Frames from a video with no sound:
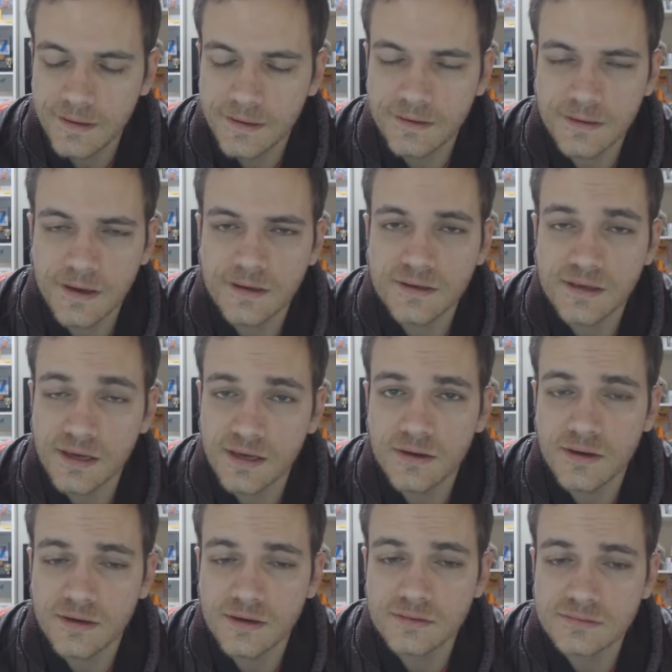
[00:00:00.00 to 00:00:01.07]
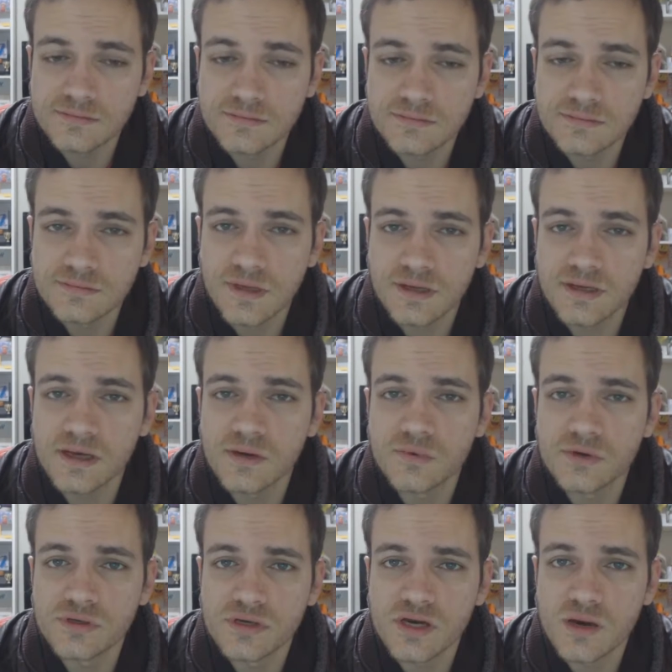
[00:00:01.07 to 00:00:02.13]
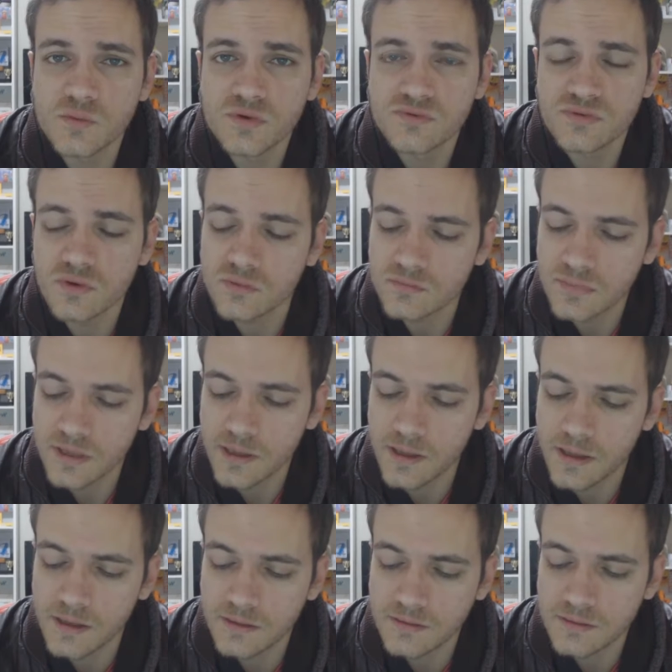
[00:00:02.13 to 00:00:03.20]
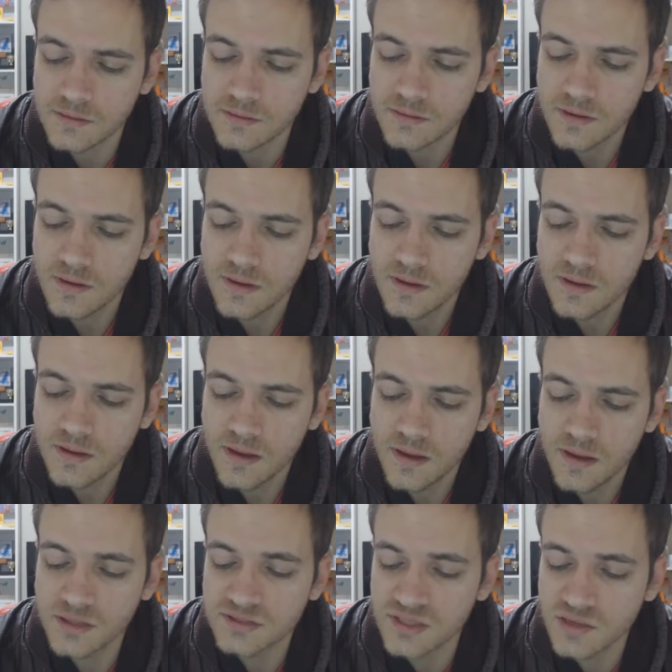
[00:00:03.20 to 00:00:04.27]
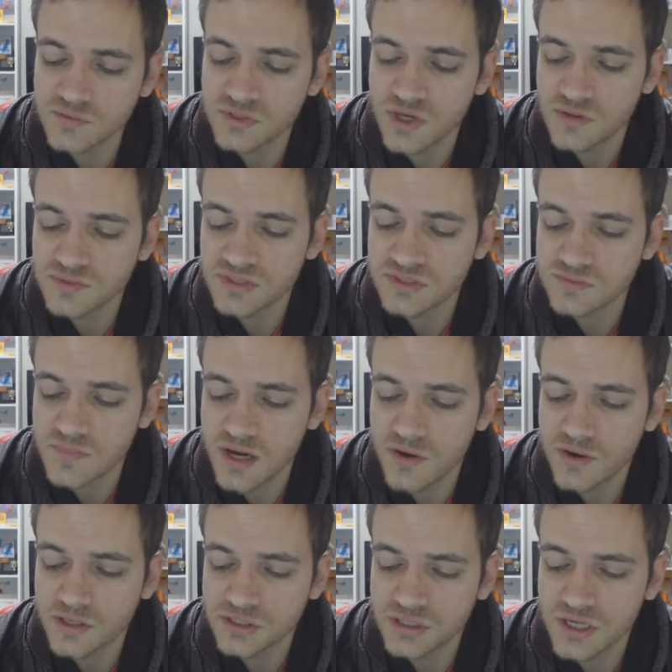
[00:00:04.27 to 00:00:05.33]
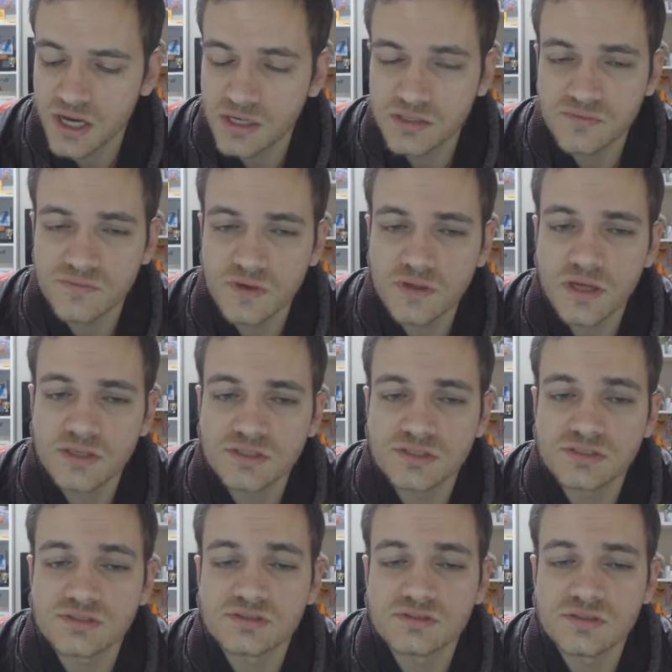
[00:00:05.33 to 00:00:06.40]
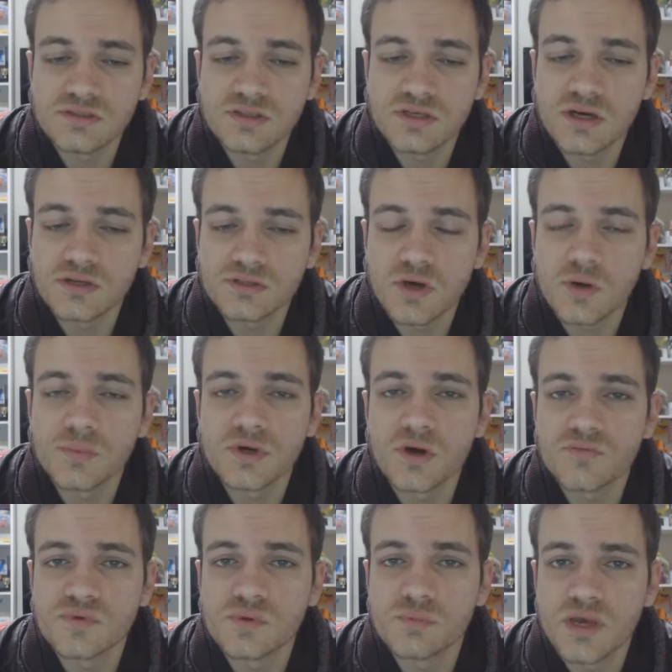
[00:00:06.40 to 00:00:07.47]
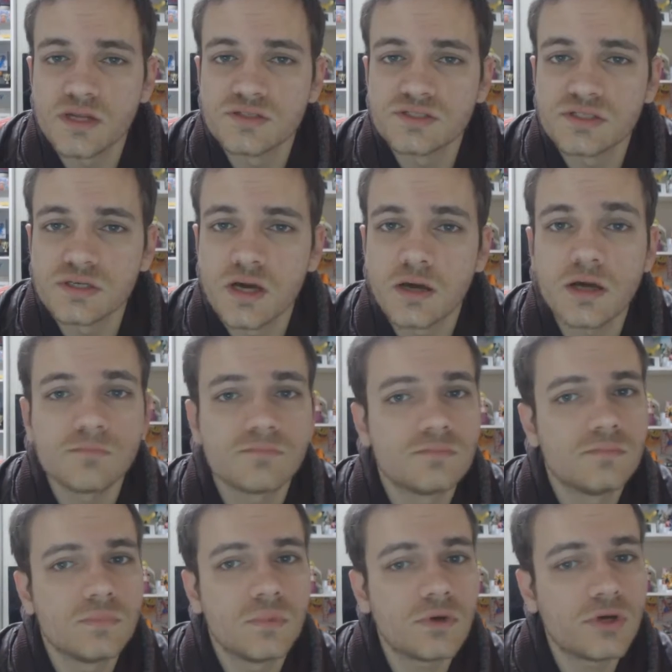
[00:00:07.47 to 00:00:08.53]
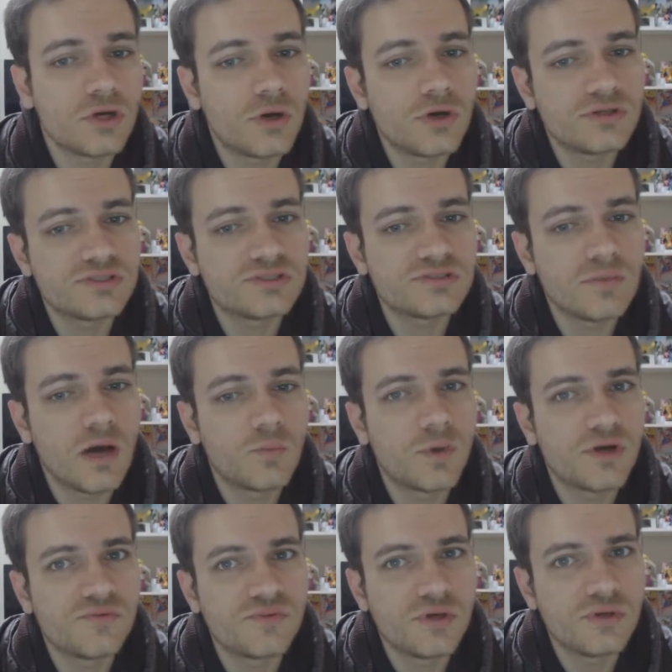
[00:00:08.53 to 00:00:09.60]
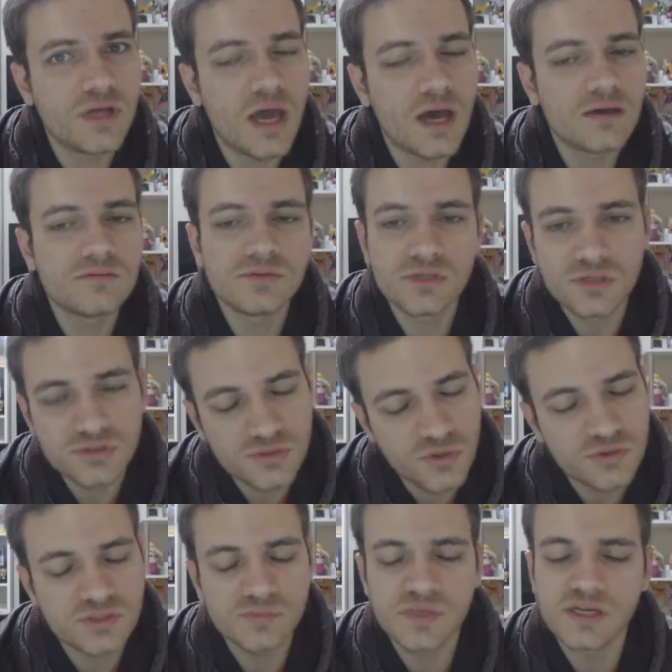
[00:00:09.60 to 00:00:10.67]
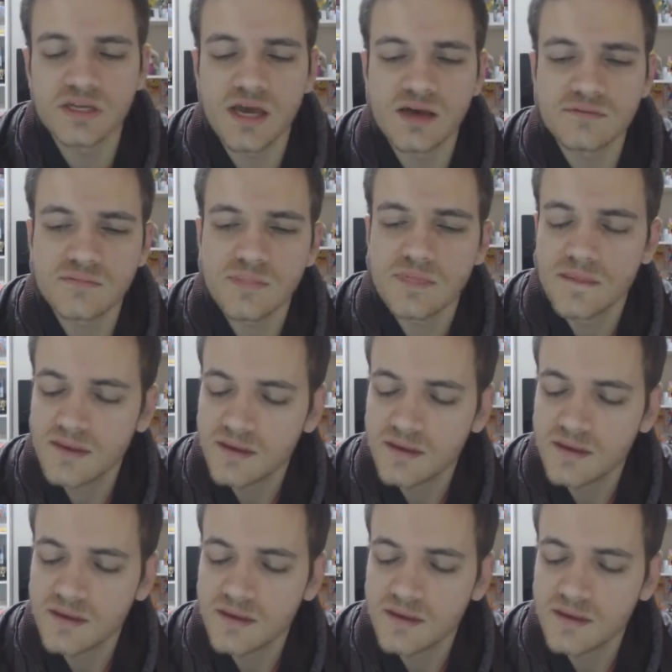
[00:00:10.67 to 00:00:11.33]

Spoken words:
go, yeah, I get where you're coming from. And sometimes as a male educator, you feel like just, chopping off your penis and go, "Oh, look, girls, I'm one of you now. You can talk to me now."